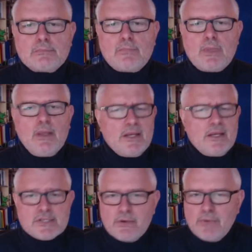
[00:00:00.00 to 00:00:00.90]
Their
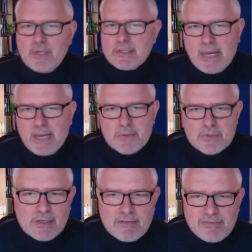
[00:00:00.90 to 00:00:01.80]
story is
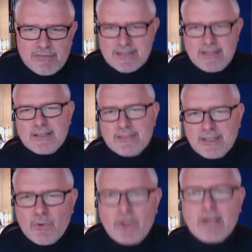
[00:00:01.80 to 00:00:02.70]
absolutely fascinating
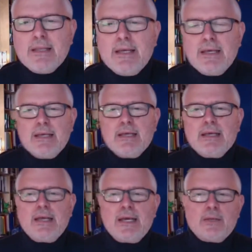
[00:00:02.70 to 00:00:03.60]
one
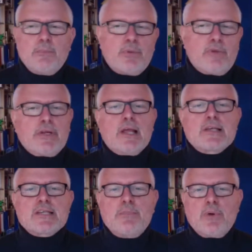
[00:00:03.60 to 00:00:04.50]
and a perfect
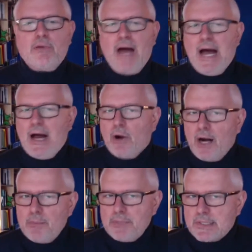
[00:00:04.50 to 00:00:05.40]
example of how
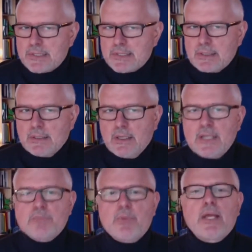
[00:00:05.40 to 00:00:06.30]
optics is
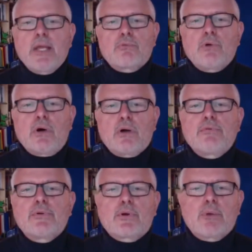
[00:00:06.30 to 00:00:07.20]
playing a role for
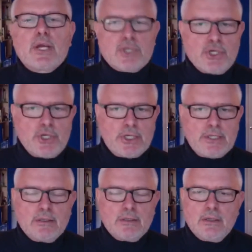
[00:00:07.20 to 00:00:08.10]
the greater good.
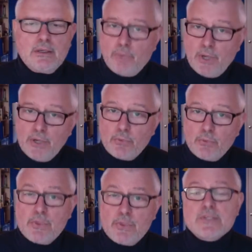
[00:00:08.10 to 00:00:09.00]
One of the
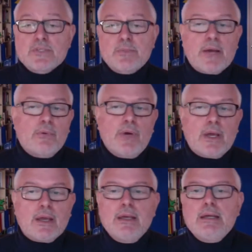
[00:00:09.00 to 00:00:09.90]
reasons, by the
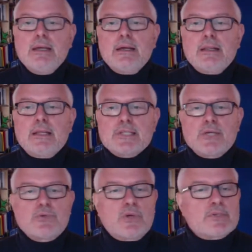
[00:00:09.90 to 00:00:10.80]
way, this
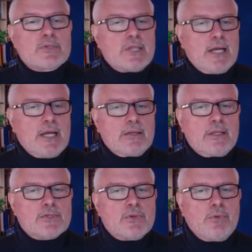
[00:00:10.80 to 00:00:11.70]
entry was selected as
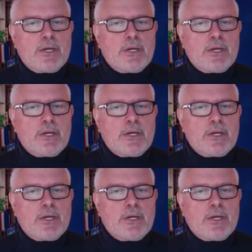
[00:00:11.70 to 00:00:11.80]
the winner.